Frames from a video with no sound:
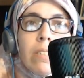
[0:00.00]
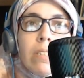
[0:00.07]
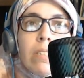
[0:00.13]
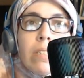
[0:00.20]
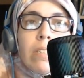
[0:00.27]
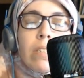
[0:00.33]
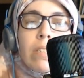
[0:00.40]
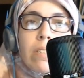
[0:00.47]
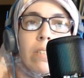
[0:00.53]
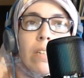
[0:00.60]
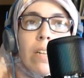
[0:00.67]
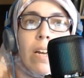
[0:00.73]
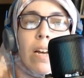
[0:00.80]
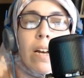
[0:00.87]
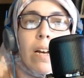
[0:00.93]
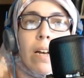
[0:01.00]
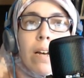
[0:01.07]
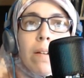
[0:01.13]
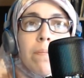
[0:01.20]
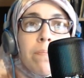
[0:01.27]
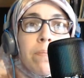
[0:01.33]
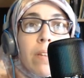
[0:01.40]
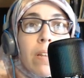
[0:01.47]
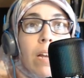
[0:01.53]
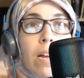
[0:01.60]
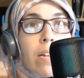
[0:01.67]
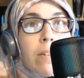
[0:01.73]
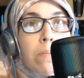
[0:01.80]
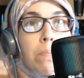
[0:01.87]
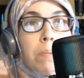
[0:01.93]
Because I
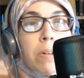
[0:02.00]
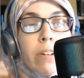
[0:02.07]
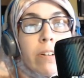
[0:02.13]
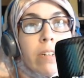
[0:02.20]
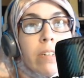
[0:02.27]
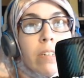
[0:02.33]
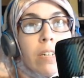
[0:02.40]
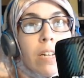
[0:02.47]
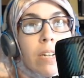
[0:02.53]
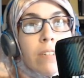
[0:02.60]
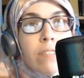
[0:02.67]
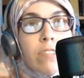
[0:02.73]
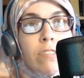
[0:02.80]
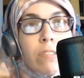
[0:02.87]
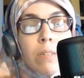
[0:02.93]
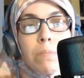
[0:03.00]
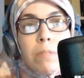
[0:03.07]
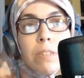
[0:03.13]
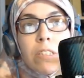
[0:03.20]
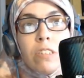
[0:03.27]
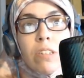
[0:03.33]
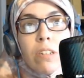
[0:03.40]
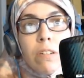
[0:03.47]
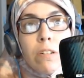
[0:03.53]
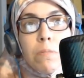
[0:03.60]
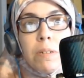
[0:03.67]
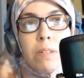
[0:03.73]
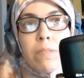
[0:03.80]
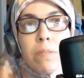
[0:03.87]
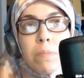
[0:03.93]
appeared on a live stream with
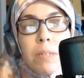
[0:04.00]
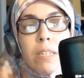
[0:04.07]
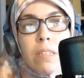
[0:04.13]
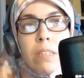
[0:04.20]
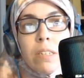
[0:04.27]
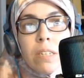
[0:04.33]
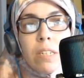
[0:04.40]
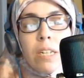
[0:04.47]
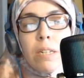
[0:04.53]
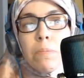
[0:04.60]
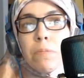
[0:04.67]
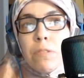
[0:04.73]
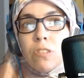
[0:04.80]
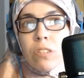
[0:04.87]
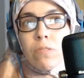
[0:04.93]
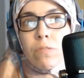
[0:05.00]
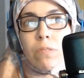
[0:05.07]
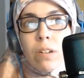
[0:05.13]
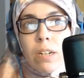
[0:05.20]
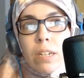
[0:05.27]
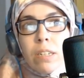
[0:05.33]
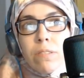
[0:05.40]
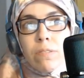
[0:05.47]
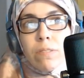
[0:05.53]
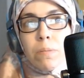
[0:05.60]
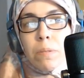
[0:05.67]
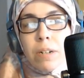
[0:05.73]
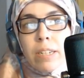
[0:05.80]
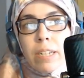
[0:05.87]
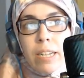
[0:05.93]
Jeremy from Geeks and Gamers and Ryan from
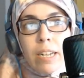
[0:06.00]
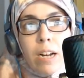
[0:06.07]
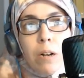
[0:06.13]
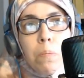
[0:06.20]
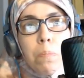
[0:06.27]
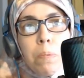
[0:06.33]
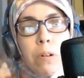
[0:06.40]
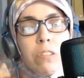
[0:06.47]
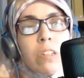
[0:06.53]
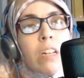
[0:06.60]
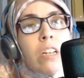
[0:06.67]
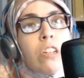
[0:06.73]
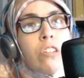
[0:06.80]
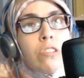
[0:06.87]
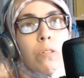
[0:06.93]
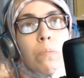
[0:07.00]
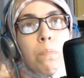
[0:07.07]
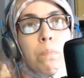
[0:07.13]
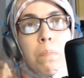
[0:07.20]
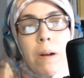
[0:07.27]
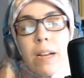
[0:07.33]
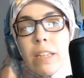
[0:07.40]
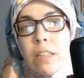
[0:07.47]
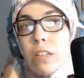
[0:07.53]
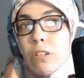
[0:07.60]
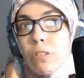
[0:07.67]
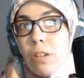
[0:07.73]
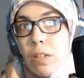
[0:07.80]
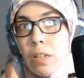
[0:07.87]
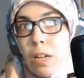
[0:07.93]
Arcade Outpost. So by their
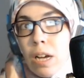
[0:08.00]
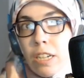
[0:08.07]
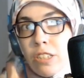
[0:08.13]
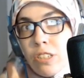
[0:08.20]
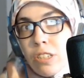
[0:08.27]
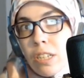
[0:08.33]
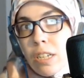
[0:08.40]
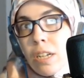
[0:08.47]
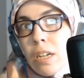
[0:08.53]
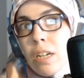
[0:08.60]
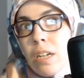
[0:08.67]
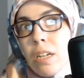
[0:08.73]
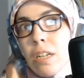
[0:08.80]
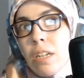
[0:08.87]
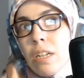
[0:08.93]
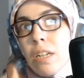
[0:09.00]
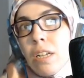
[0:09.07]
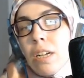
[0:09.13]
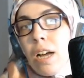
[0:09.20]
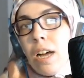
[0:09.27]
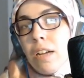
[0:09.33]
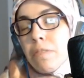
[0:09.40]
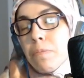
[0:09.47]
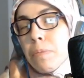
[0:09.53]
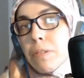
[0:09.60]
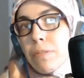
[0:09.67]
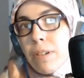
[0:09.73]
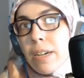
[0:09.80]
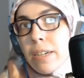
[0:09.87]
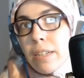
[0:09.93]
logic, I've been
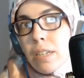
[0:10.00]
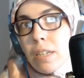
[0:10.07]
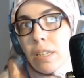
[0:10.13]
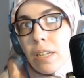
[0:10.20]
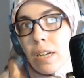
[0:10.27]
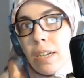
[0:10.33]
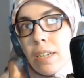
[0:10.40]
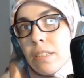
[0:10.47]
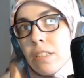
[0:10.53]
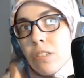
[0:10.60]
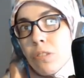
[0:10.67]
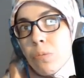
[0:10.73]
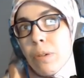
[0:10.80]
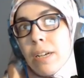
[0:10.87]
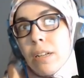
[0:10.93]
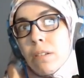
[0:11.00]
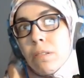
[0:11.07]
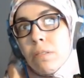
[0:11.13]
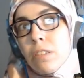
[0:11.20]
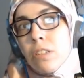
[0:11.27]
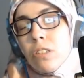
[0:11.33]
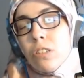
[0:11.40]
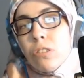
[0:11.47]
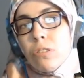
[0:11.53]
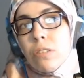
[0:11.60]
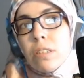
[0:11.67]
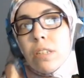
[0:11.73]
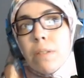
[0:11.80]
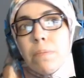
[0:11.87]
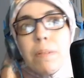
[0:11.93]
radicalized as well. So does
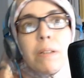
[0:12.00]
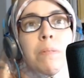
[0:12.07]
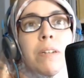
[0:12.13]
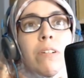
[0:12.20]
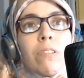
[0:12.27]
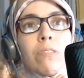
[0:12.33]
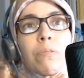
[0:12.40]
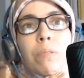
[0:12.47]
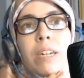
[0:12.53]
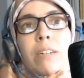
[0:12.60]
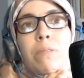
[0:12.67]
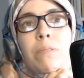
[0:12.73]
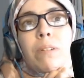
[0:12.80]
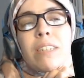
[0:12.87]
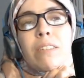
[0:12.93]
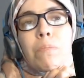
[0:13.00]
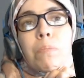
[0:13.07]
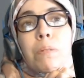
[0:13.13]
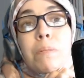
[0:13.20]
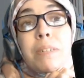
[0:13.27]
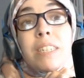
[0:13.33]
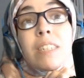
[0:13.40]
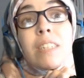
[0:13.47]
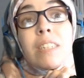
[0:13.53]
that make me alt-right white supremacist?